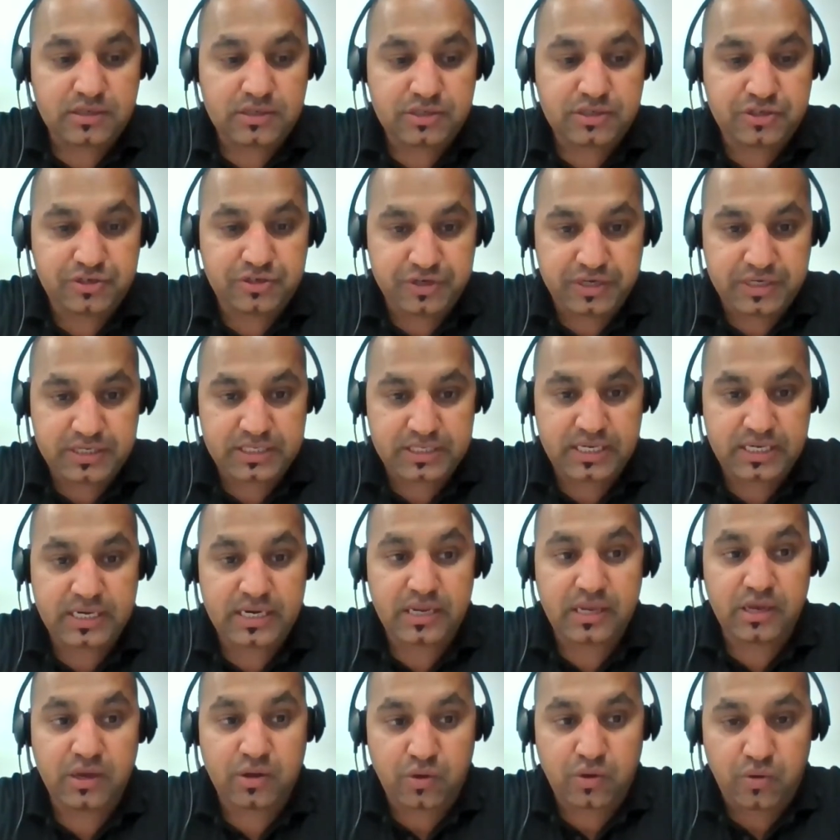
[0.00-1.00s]
treated
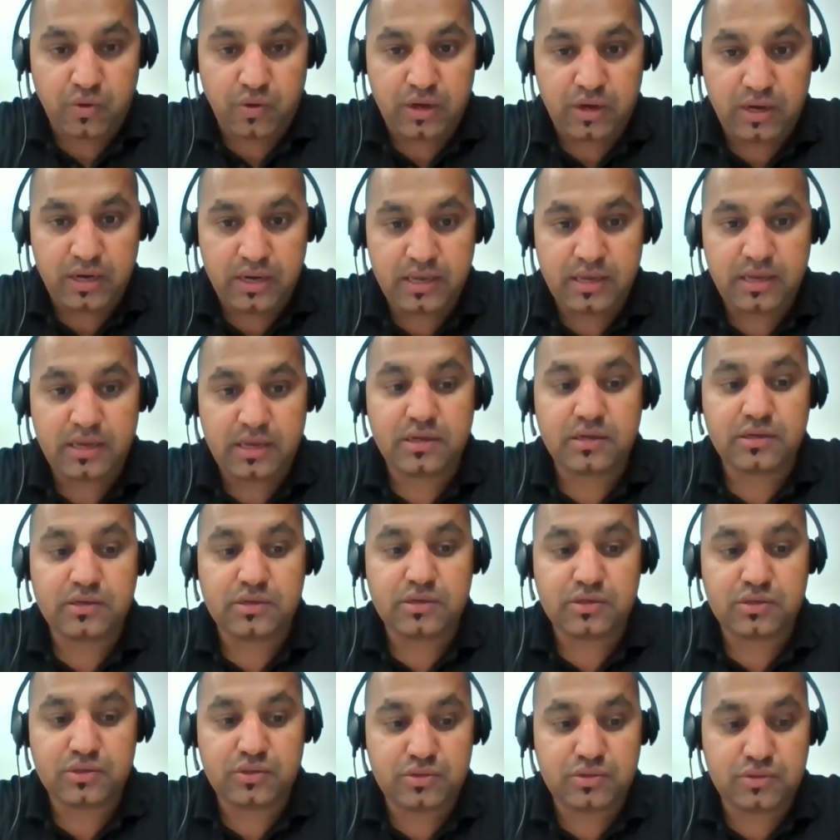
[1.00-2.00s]
equally
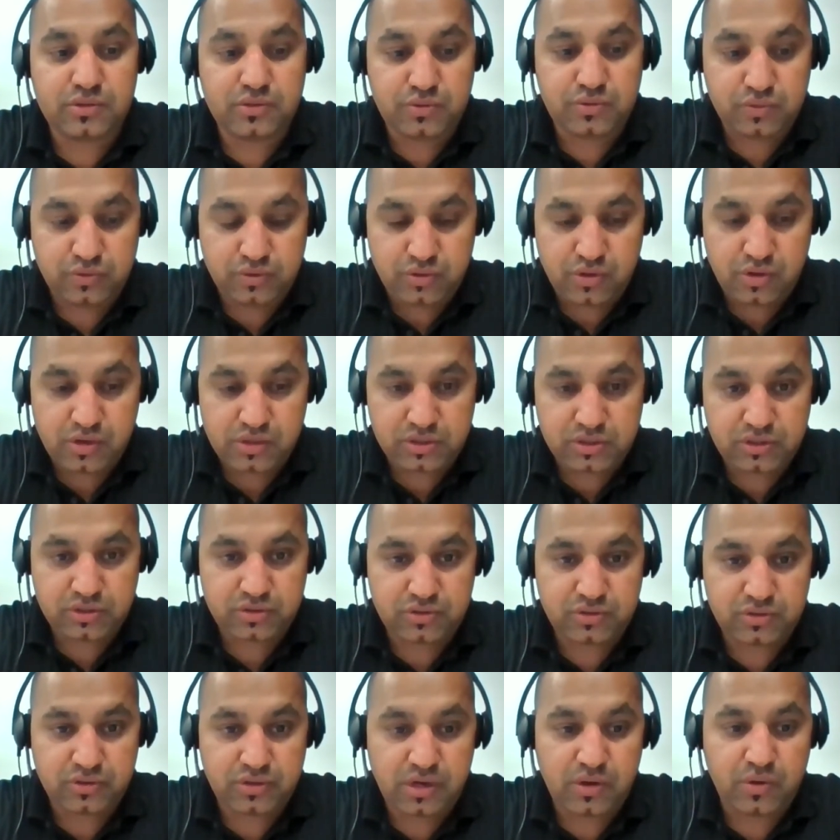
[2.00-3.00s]
to those
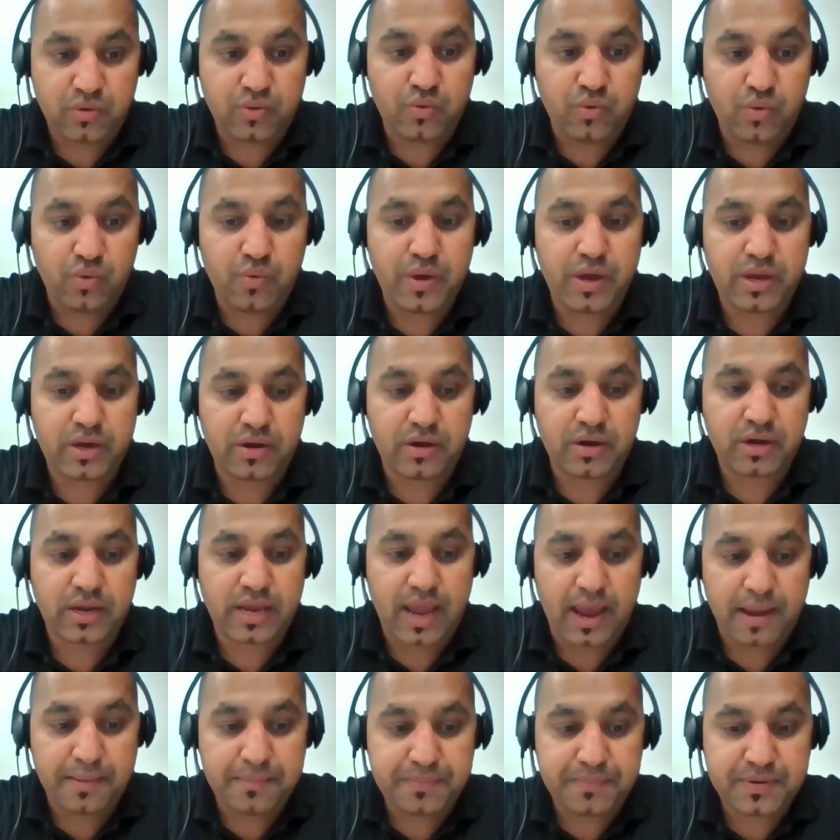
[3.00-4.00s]
students who were on
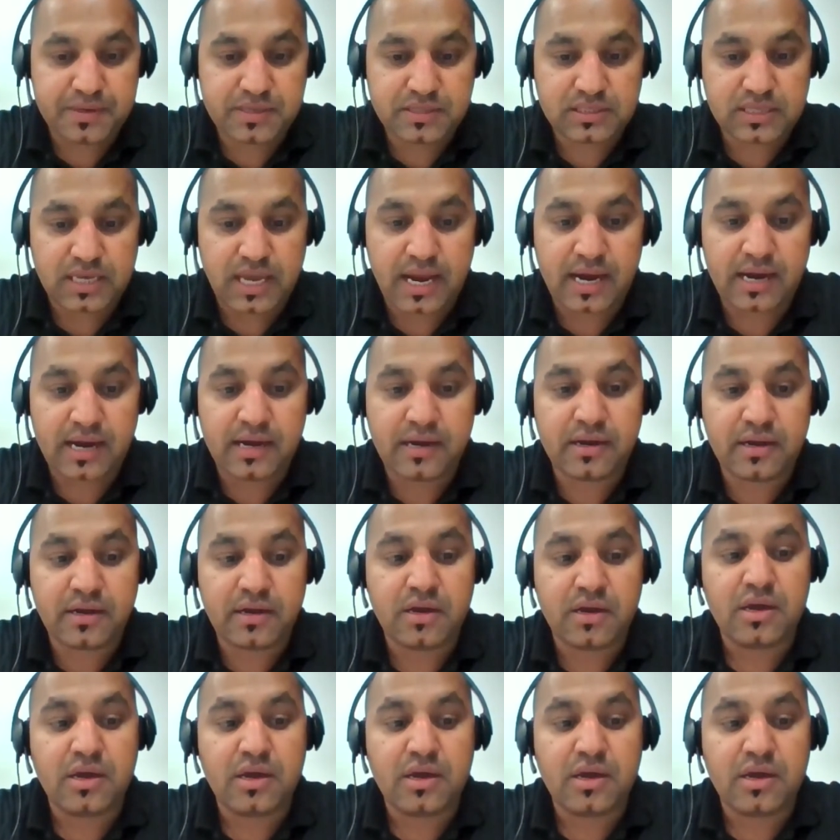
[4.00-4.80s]
campus, and